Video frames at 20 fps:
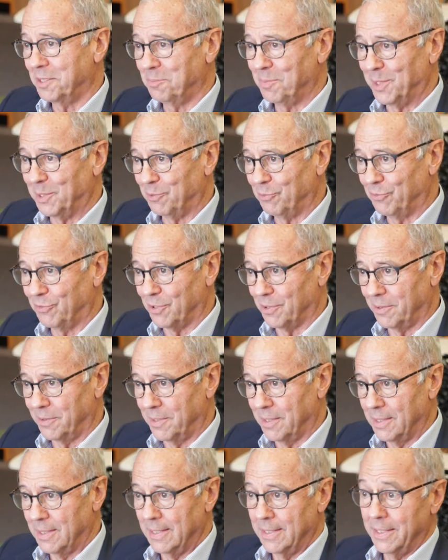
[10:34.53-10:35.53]

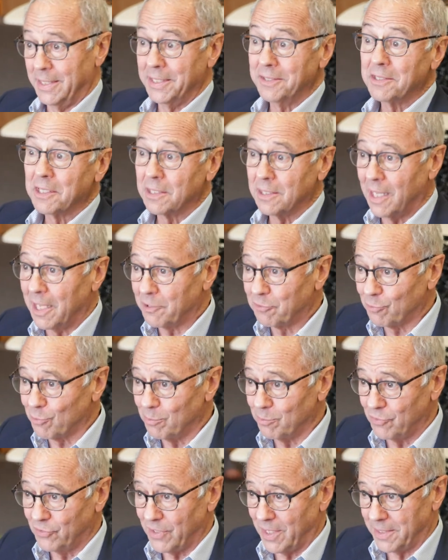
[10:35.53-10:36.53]
administered in the
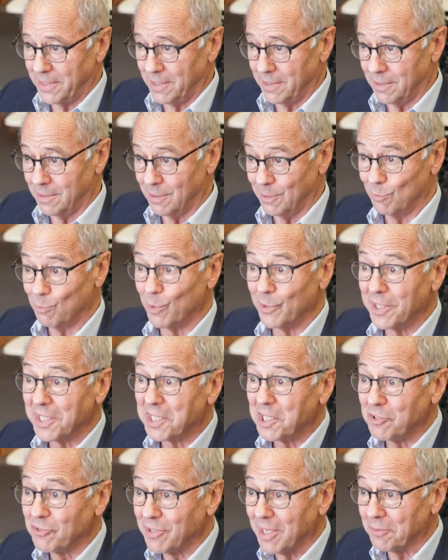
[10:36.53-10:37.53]
classroom setting where the
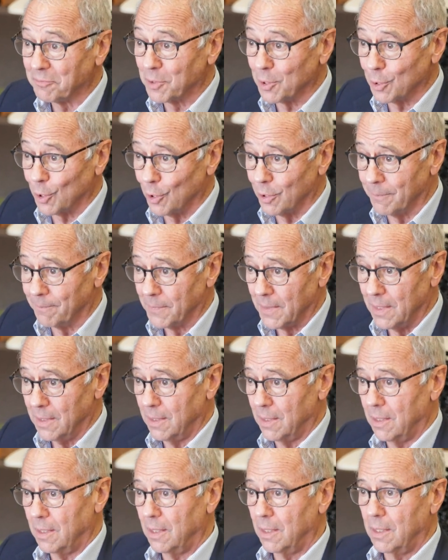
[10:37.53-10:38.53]
kids have to learn.
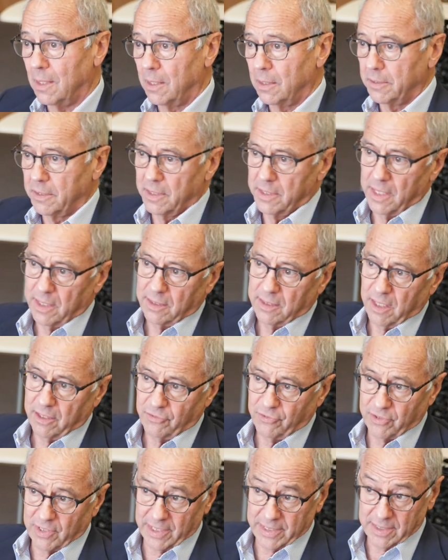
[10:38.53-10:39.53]
To get
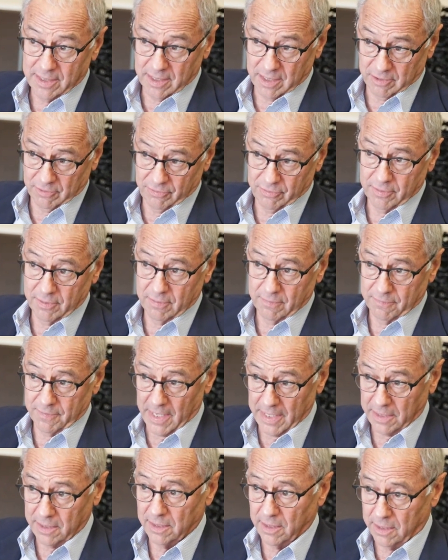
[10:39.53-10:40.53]
tests like this,
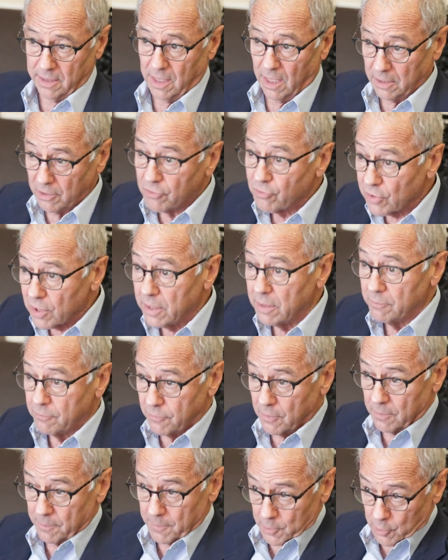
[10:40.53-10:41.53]
frankly, honestly,
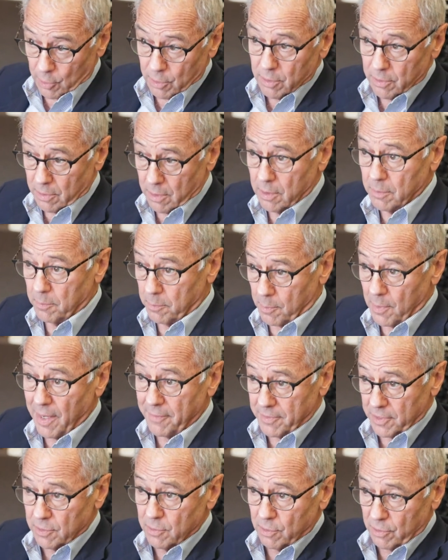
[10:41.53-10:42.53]
for a, neuro, a
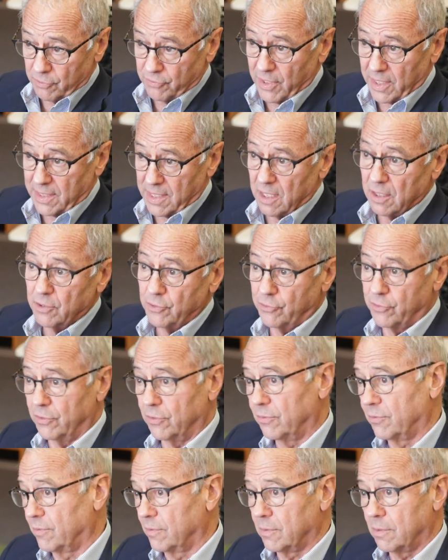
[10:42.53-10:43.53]
private
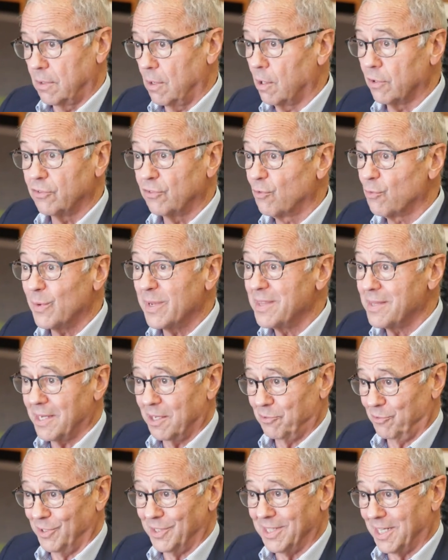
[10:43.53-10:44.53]
neuropsychologist, costs
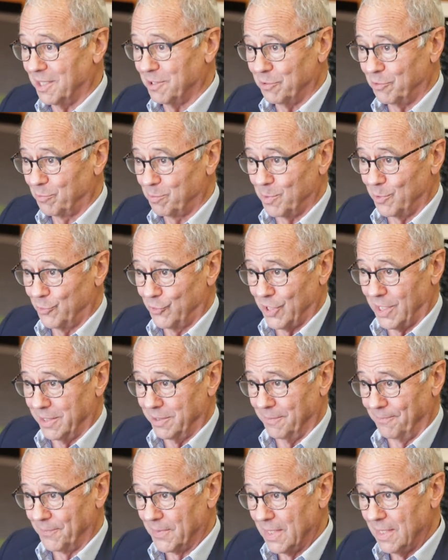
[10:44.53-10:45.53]
$3,000 per
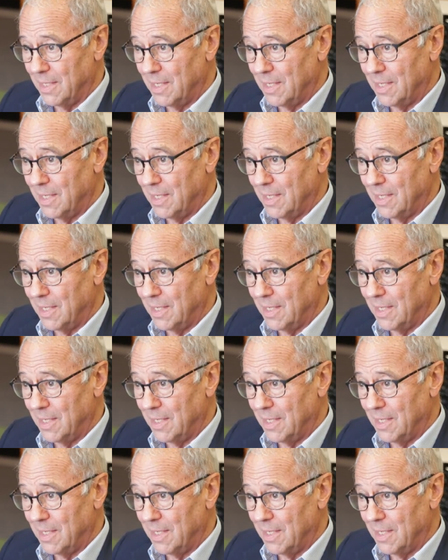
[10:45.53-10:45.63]
child.